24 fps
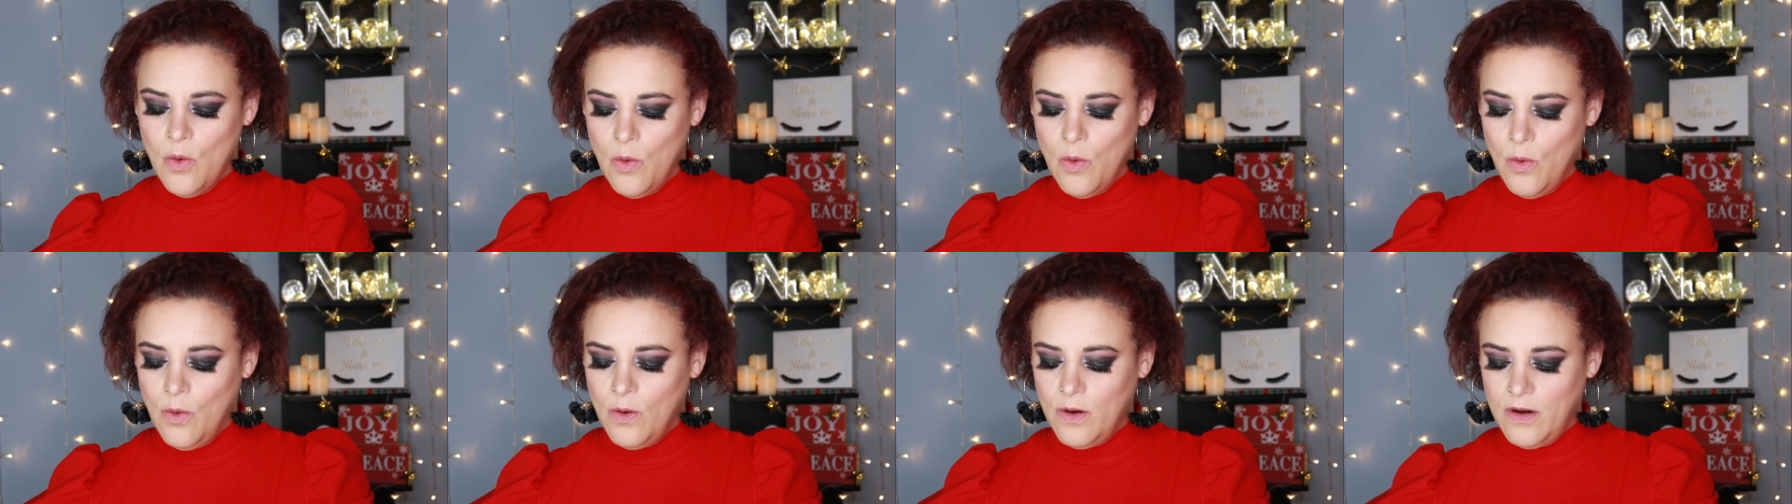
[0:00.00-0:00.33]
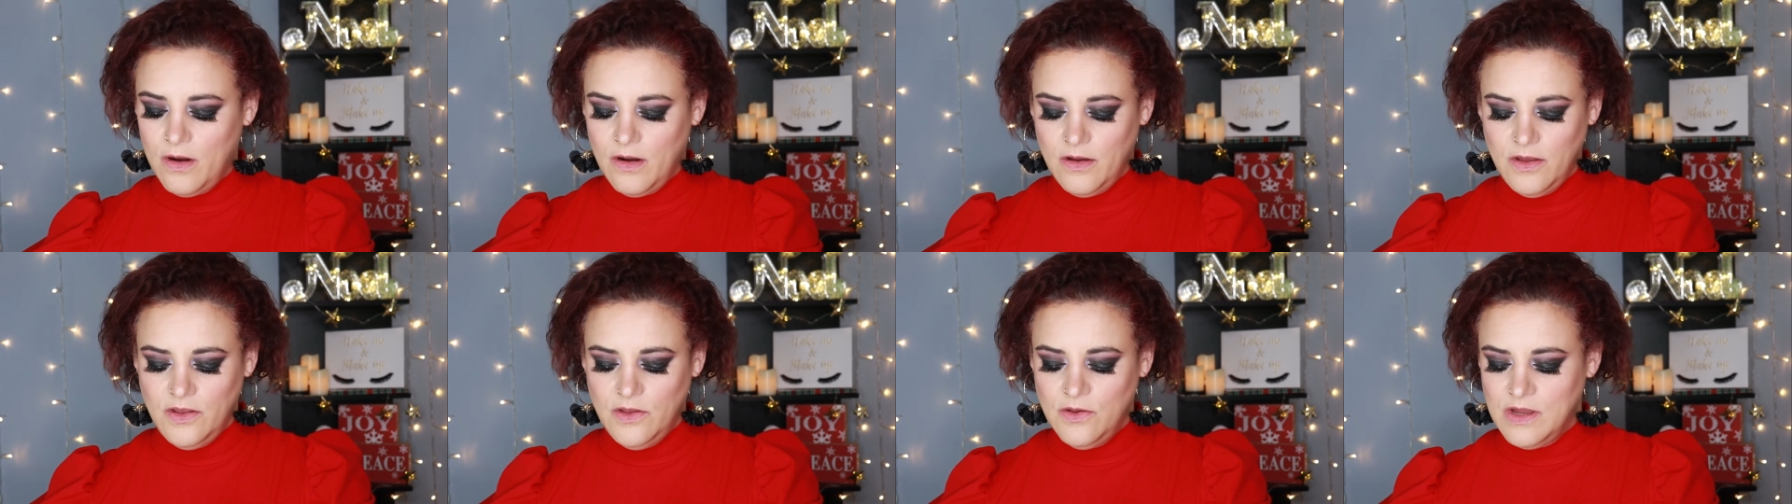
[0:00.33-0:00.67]

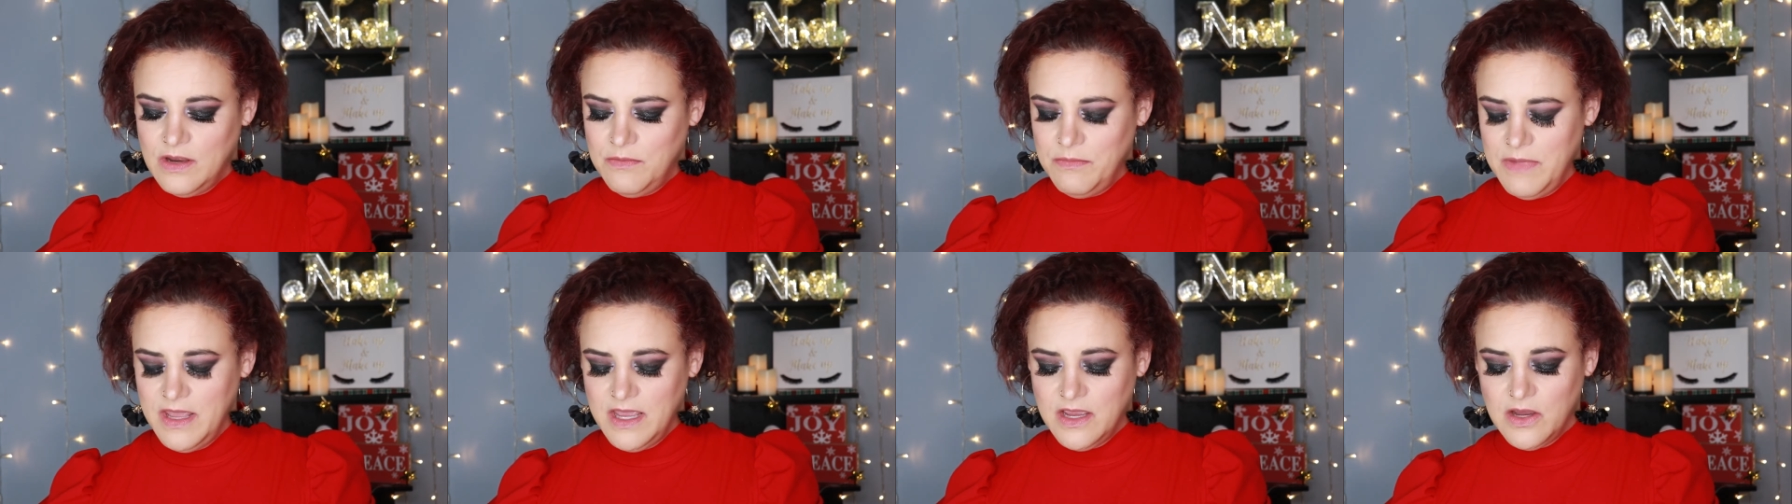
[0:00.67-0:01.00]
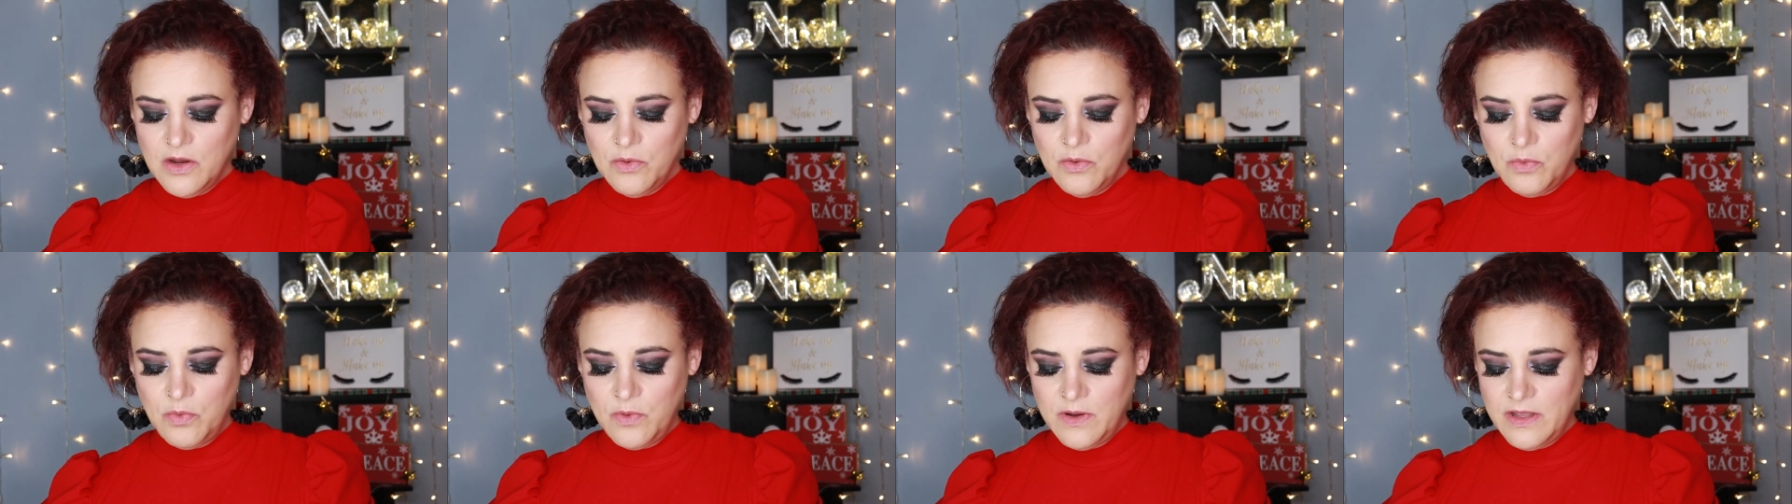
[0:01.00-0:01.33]
or you can
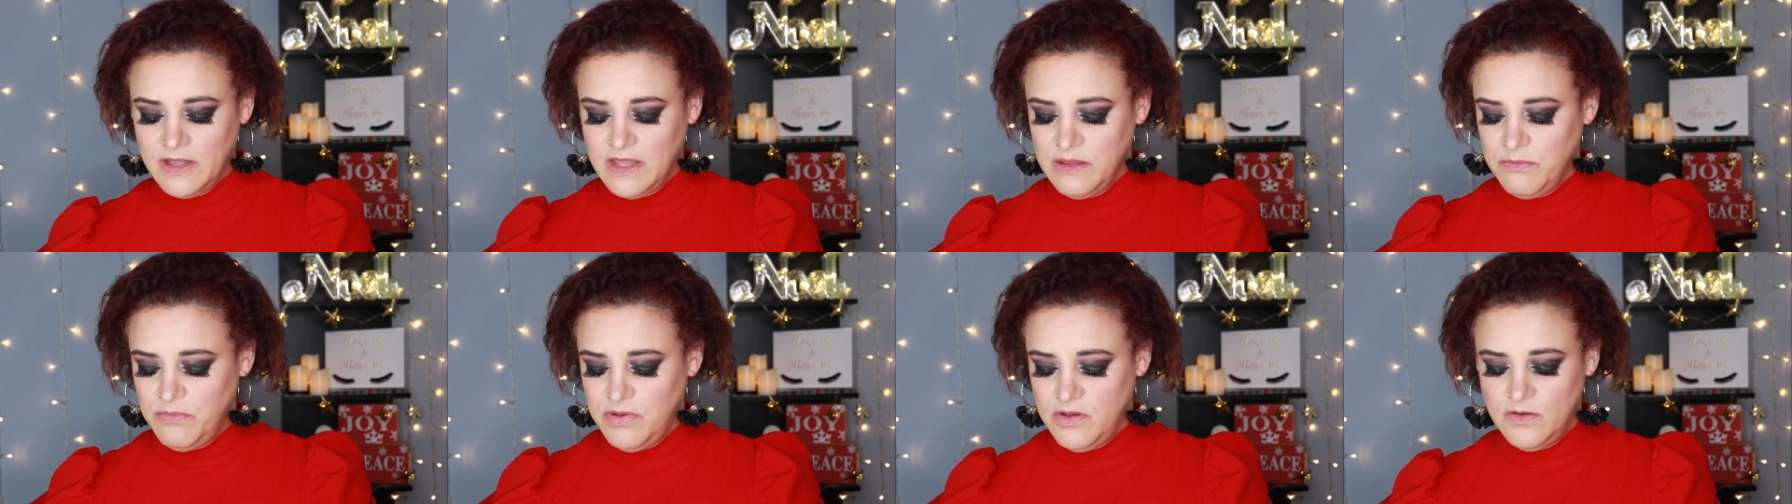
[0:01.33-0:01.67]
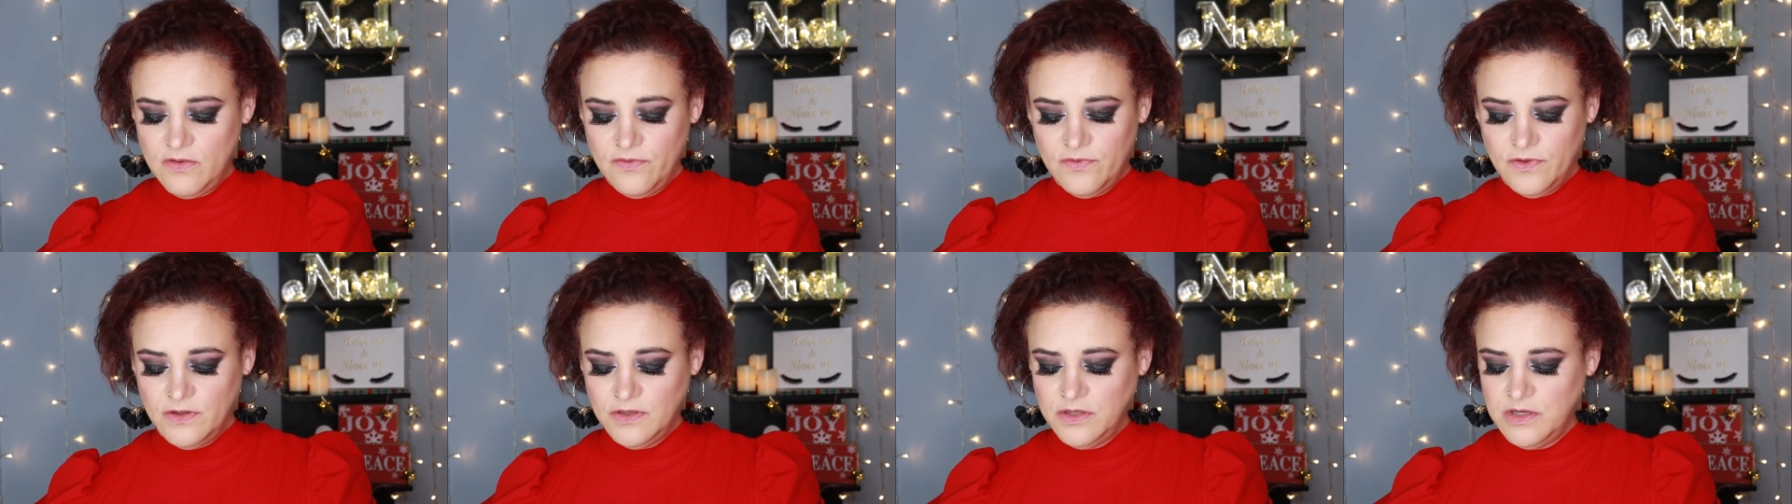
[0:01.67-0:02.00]
make a really
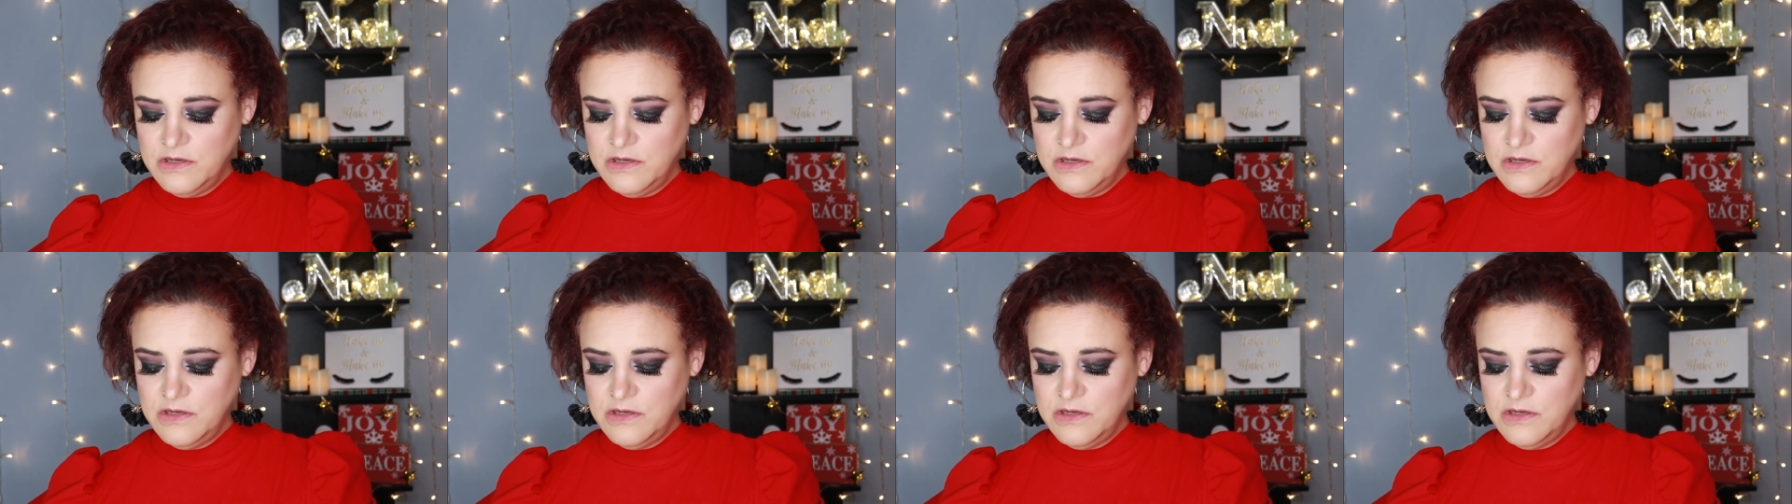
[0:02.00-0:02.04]
beautiful